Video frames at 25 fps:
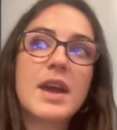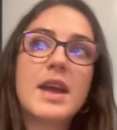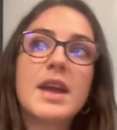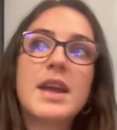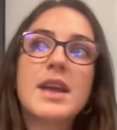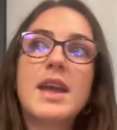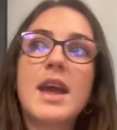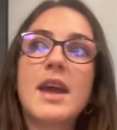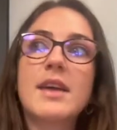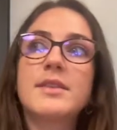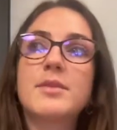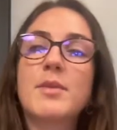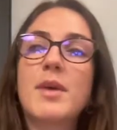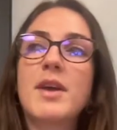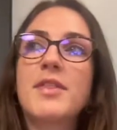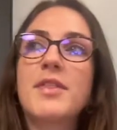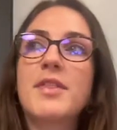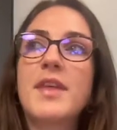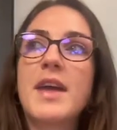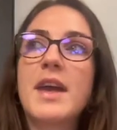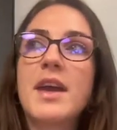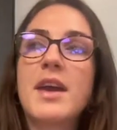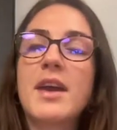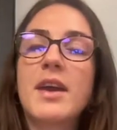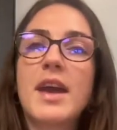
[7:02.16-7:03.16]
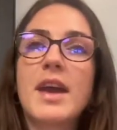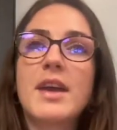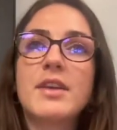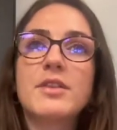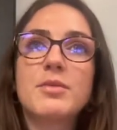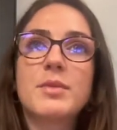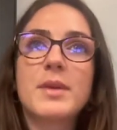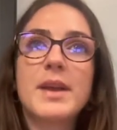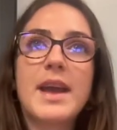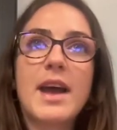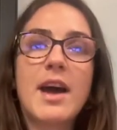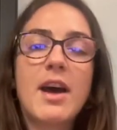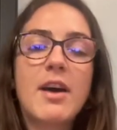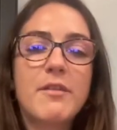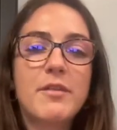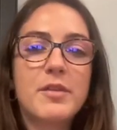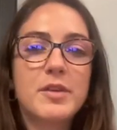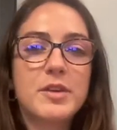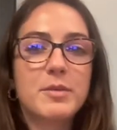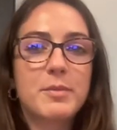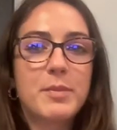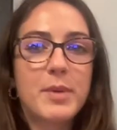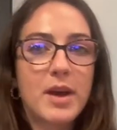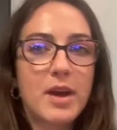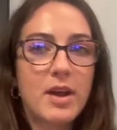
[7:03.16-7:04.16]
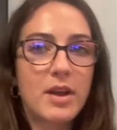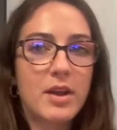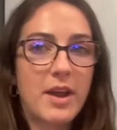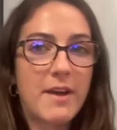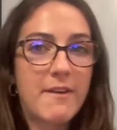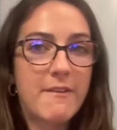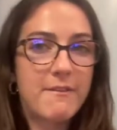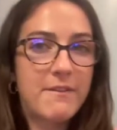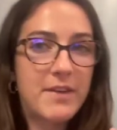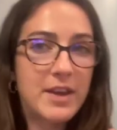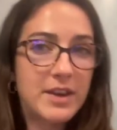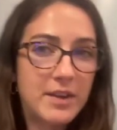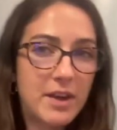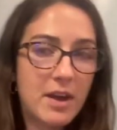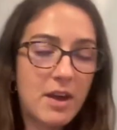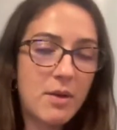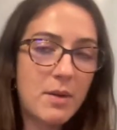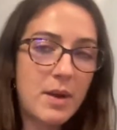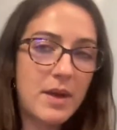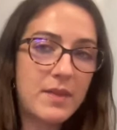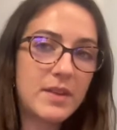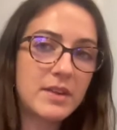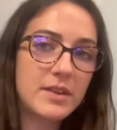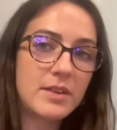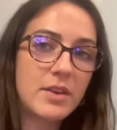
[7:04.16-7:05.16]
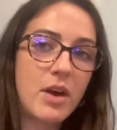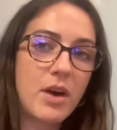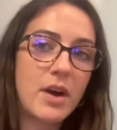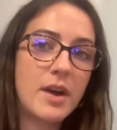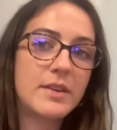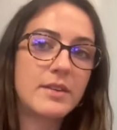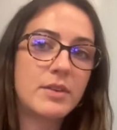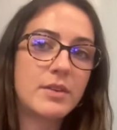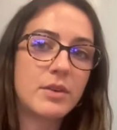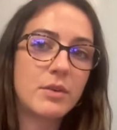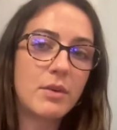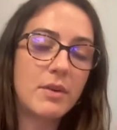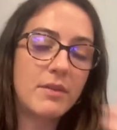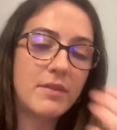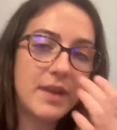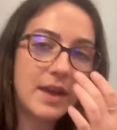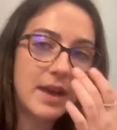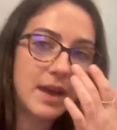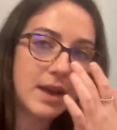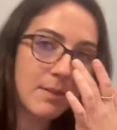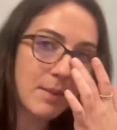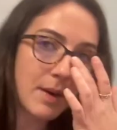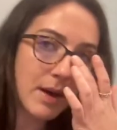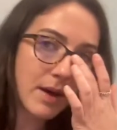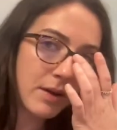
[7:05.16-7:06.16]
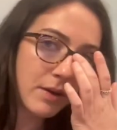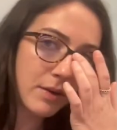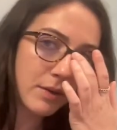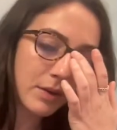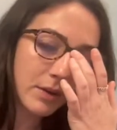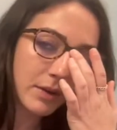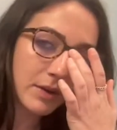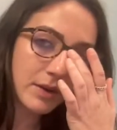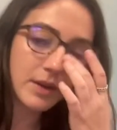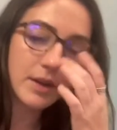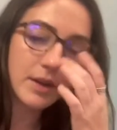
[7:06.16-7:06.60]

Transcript: Yeah, so I think it's really helpful to put like video in the title of the email.